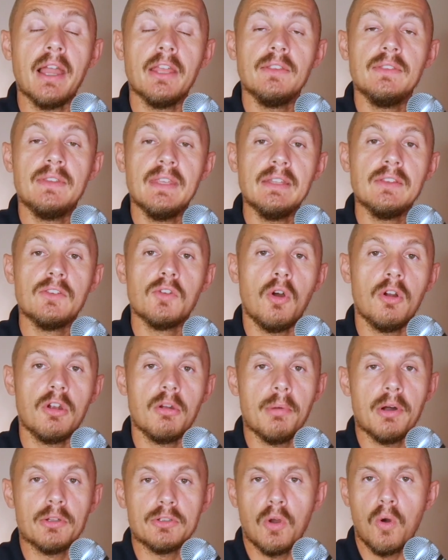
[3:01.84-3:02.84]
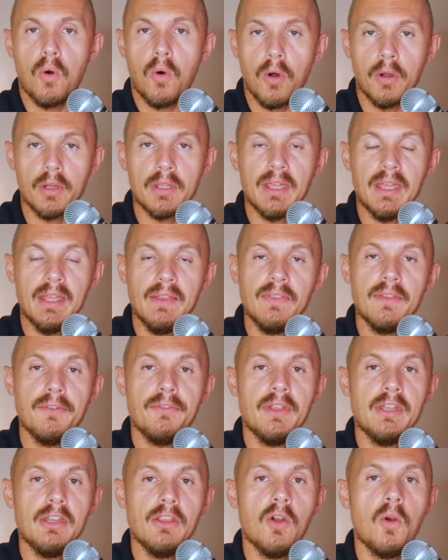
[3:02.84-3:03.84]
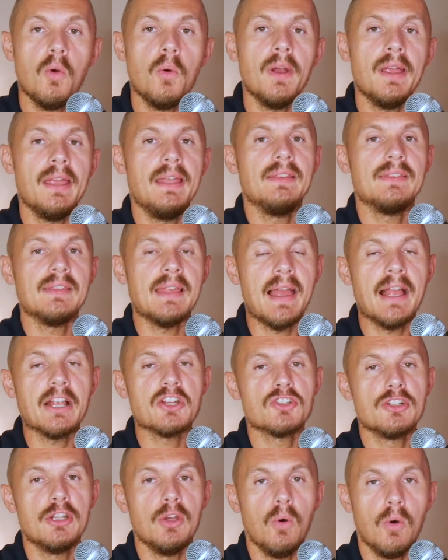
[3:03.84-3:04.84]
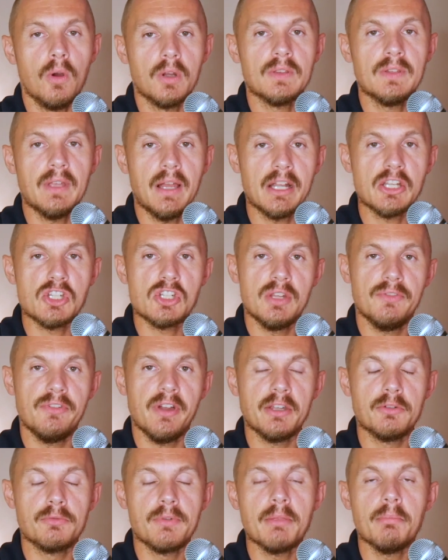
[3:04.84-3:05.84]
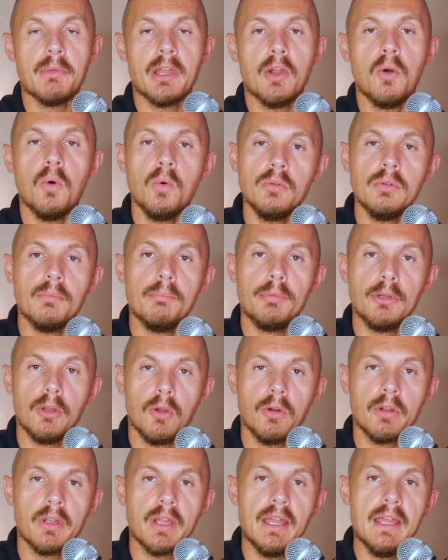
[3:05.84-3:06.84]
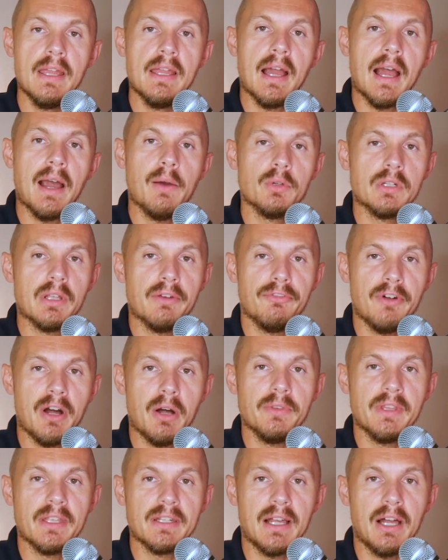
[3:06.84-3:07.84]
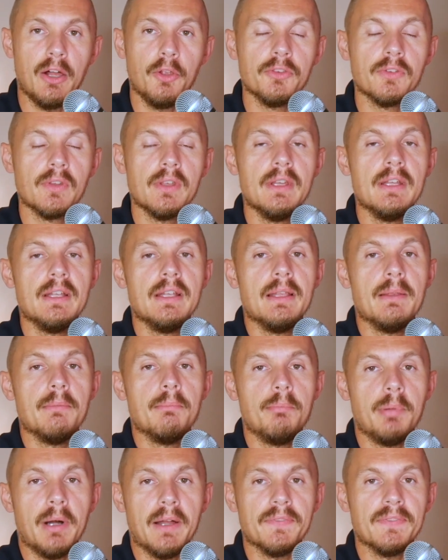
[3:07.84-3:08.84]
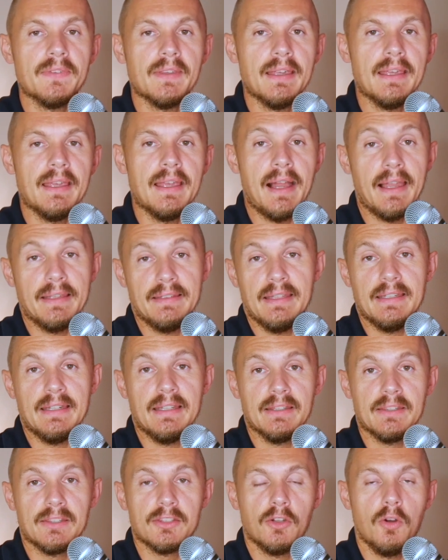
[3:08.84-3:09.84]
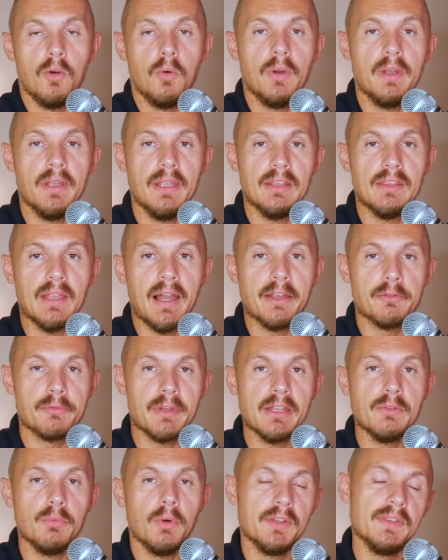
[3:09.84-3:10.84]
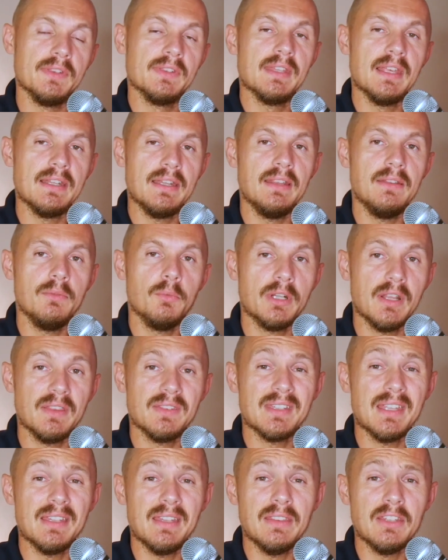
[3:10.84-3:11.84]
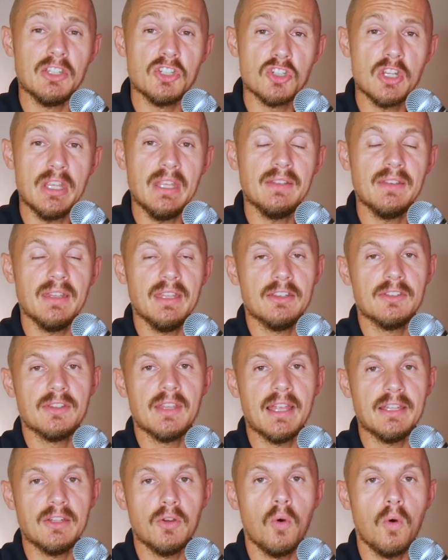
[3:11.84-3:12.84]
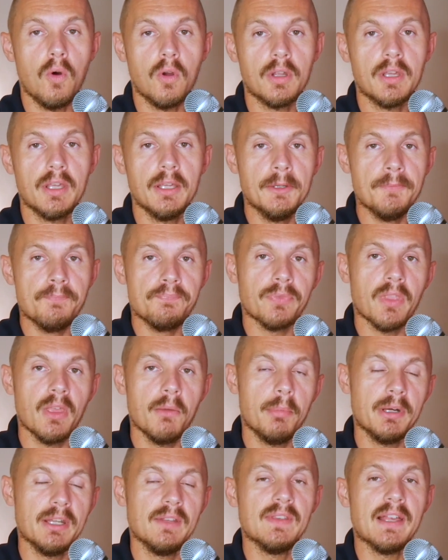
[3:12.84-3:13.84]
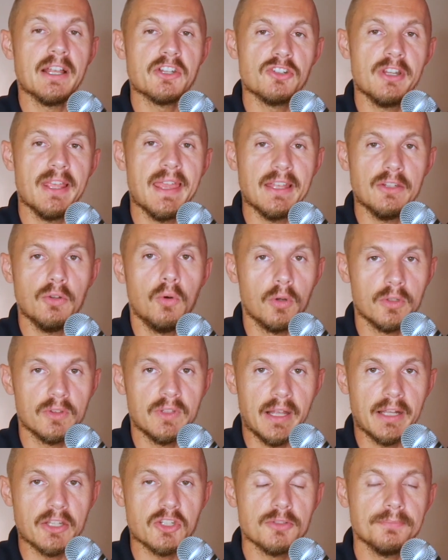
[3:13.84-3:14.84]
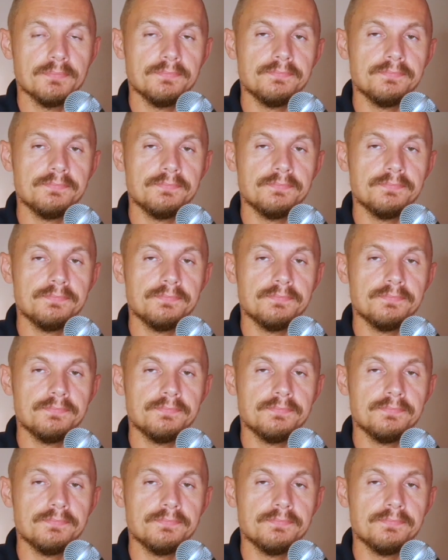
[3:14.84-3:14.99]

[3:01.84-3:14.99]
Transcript: did talk about Hawk in the video. It's actually Hawk Touch. If I'd read my own blog, I would have found that out, but I didn't. So I read what it said in the sheet. It's Head Hawk, but it's actually Head Hawk Touch.